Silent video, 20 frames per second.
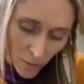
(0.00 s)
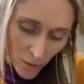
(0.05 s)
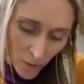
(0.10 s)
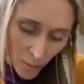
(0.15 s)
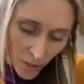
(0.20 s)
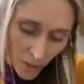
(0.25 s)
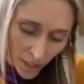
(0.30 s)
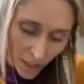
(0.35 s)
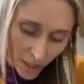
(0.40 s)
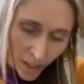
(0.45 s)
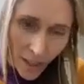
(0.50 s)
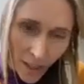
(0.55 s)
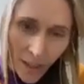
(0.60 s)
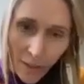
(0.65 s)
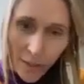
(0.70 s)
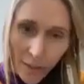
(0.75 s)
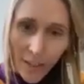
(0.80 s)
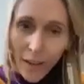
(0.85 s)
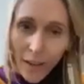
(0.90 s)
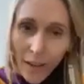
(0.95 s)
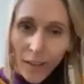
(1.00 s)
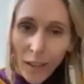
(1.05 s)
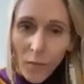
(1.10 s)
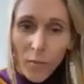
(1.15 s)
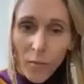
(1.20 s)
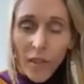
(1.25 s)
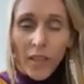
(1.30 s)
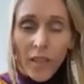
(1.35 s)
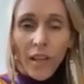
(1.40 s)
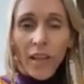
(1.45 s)
speaking it out loud can
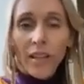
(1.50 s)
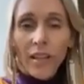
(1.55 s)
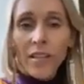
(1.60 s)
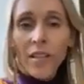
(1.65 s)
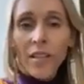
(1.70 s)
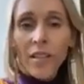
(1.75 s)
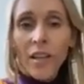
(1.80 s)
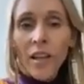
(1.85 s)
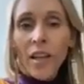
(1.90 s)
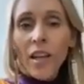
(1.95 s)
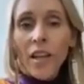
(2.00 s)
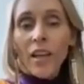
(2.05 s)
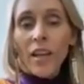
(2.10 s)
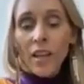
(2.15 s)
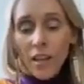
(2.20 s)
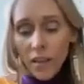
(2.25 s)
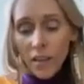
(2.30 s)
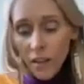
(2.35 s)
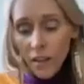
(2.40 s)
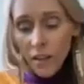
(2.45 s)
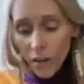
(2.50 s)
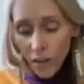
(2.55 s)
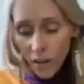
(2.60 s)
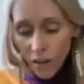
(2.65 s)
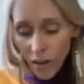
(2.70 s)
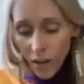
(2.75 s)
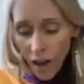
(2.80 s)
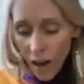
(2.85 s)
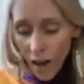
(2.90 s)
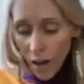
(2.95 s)
be nice,
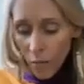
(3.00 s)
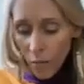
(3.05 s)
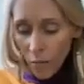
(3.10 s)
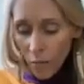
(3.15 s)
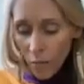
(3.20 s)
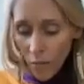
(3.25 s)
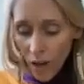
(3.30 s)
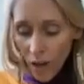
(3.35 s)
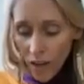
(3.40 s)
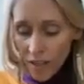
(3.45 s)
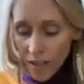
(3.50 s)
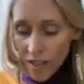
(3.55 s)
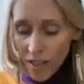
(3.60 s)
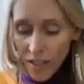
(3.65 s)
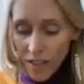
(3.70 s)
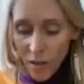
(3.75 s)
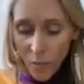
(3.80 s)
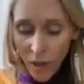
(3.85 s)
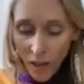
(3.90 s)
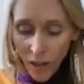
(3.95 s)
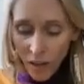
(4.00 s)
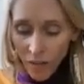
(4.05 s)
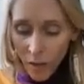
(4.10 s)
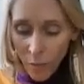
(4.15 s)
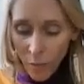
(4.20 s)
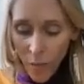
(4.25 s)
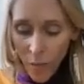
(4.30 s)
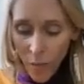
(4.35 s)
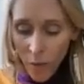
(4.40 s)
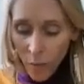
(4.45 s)
either a snippet of a
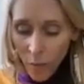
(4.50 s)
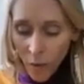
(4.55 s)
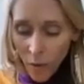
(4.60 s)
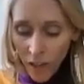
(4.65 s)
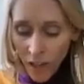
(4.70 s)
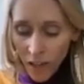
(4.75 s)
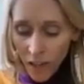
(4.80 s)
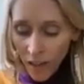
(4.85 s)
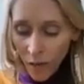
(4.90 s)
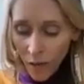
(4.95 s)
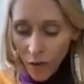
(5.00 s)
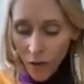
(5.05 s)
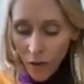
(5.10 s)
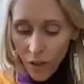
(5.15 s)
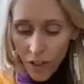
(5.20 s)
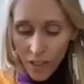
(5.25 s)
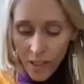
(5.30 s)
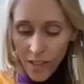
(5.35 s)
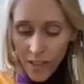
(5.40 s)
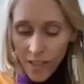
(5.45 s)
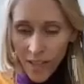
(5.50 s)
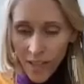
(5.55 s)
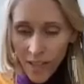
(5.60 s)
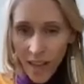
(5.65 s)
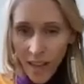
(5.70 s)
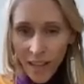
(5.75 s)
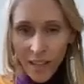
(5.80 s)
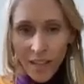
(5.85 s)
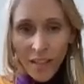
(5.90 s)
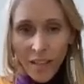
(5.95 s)
memory or a
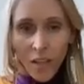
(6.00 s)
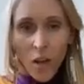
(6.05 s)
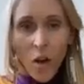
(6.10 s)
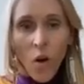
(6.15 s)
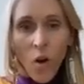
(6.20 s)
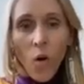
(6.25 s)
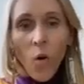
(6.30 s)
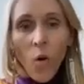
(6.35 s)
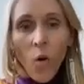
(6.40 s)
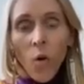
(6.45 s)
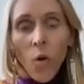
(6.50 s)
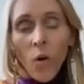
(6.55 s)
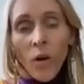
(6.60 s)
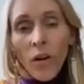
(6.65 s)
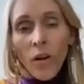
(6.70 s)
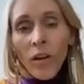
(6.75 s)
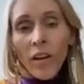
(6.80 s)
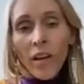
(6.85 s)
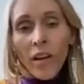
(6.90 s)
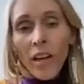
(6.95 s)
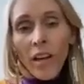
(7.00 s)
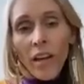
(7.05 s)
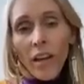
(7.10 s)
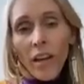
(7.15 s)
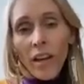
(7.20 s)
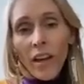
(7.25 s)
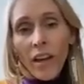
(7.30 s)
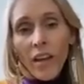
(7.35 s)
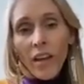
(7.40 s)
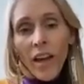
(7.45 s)
scent, or
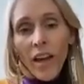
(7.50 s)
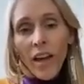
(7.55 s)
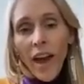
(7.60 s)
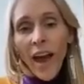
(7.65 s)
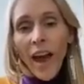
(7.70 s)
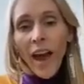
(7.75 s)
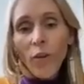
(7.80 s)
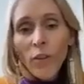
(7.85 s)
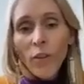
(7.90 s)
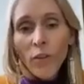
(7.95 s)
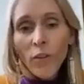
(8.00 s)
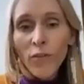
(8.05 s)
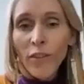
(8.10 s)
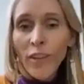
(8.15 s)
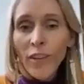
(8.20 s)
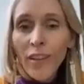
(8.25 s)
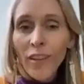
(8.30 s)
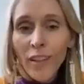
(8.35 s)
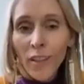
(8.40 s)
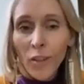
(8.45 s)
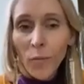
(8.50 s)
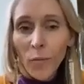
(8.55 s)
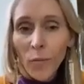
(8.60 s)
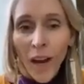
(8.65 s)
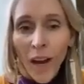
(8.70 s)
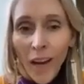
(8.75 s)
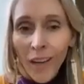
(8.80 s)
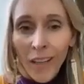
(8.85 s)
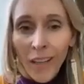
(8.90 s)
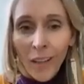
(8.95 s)
how you feel in your
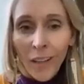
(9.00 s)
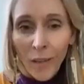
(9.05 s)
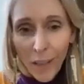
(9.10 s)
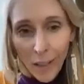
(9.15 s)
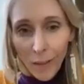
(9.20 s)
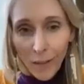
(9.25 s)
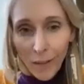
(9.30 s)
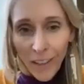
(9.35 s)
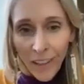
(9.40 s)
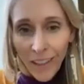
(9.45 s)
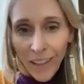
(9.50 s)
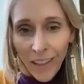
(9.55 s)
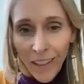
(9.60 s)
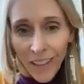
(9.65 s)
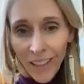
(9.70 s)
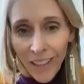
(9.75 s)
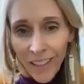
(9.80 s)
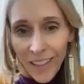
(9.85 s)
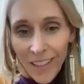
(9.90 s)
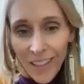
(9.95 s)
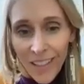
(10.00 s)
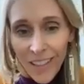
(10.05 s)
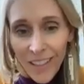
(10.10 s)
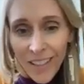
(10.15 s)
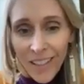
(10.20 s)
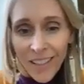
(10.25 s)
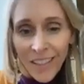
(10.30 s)
body when you feel at ease.